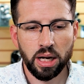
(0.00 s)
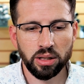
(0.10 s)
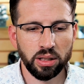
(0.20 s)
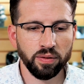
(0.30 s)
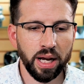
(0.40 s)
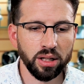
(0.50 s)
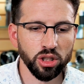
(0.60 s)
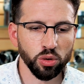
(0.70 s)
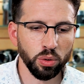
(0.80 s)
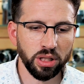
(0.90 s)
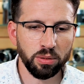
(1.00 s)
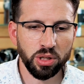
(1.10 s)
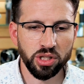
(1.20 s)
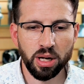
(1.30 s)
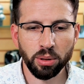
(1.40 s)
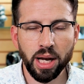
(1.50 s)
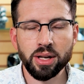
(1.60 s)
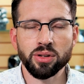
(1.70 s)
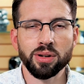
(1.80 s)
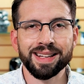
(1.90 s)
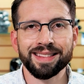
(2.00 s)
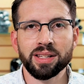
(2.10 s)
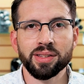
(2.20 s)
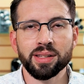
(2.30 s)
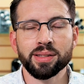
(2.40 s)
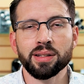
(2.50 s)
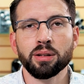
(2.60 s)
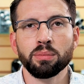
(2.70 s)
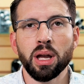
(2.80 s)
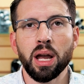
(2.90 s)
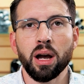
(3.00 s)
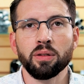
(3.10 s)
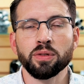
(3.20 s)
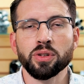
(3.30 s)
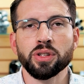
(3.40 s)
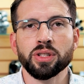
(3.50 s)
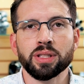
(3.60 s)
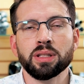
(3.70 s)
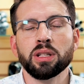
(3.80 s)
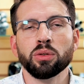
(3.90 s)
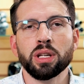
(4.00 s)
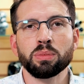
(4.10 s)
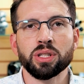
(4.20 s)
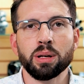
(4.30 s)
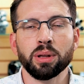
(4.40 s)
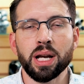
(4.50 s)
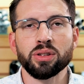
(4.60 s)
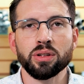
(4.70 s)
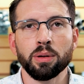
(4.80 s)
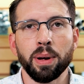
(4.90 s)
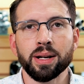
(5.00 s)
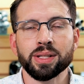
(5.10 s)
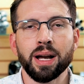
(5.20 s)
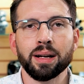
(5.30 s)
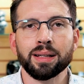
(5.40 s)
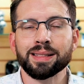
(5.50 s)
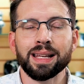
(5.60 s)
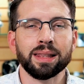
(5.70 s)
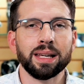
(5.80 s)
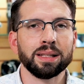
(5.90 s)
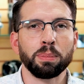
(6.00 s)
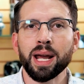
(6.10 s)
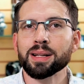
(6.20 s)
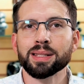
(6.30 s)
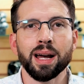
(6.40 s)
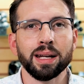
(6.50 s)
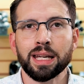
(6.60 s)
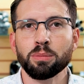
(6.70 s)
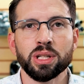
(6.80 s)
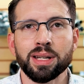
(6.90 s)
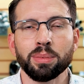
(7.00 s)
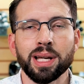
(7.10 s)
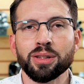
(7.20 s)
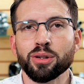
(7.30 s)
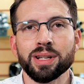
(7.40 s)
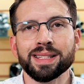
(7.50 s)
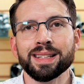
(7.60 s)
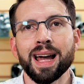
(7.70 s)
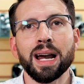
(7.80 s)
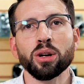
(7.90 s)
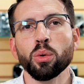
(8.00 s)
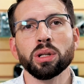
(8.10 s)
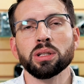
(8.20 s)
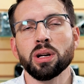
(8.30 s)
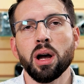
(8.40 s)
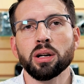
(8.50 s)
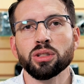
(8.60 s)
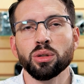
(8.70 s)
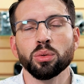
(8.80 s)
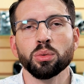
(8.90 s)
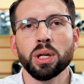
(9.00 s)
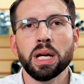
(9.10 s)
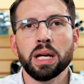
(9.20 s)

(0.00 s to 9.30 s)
The advantage with the image stabilizer in this system versus the image stabilizer in the Panasonic is that the Panasonic image stabilizer is not going to talk to